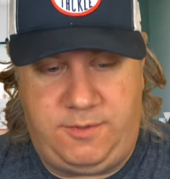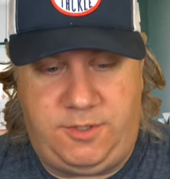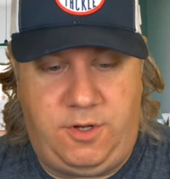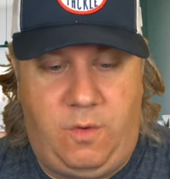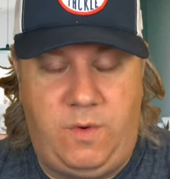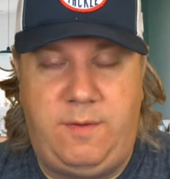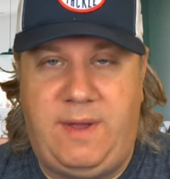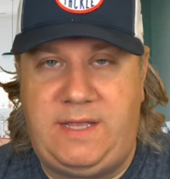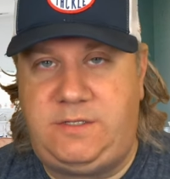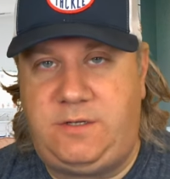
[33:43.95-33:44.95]
Do you know when you
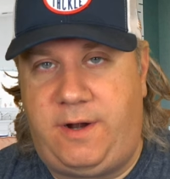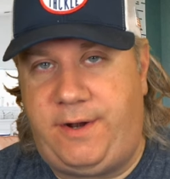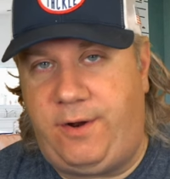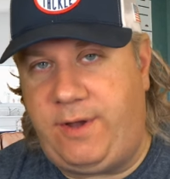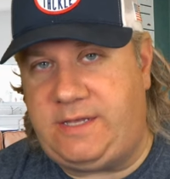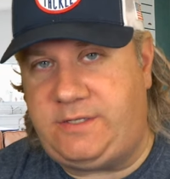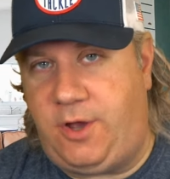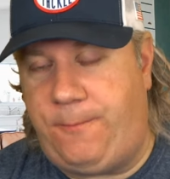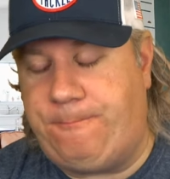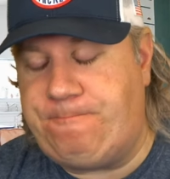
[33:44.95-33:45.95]
might start it? Okay,
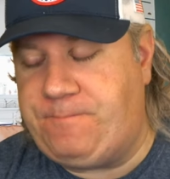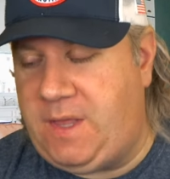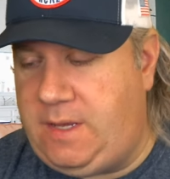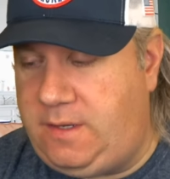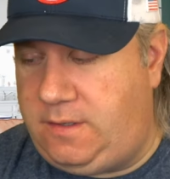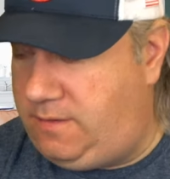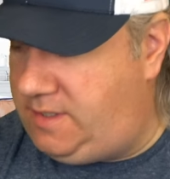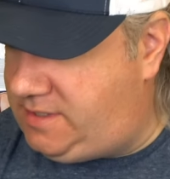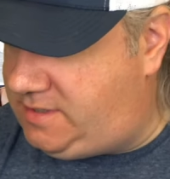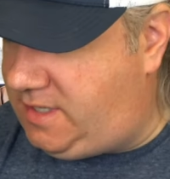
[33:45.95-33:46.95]
so
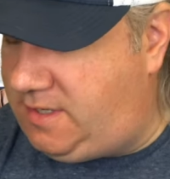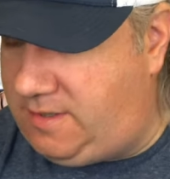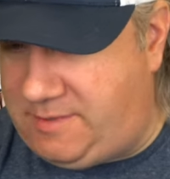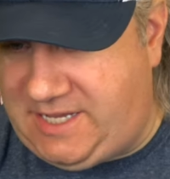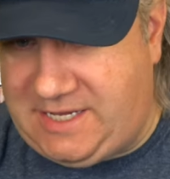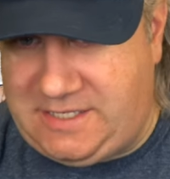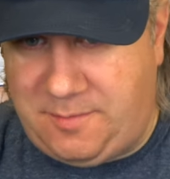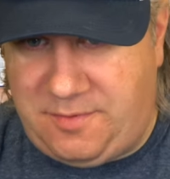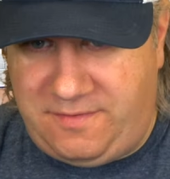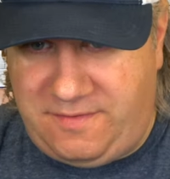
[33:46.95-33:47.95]
this is going to, let me take a
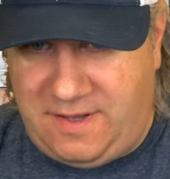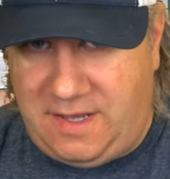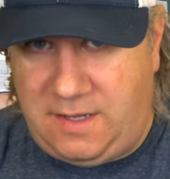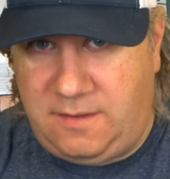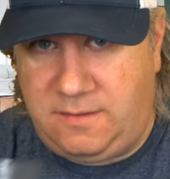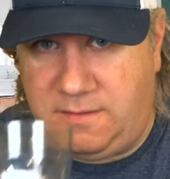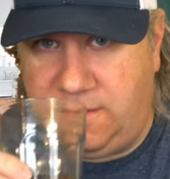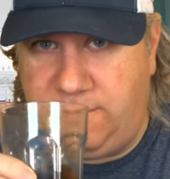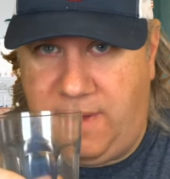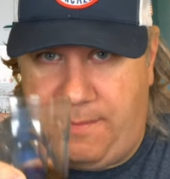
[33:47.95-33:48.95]
sip of uh,
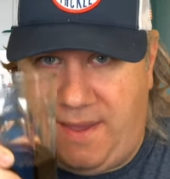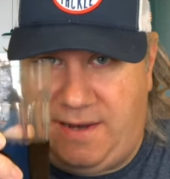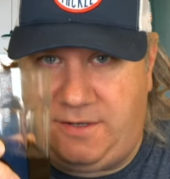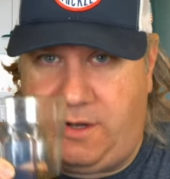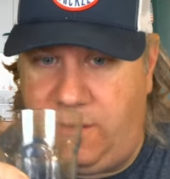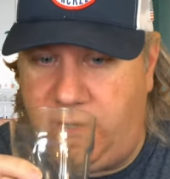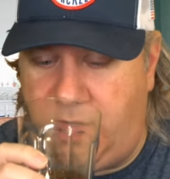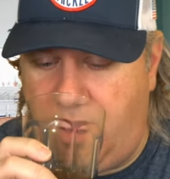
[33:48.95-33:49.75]
my banned Coke.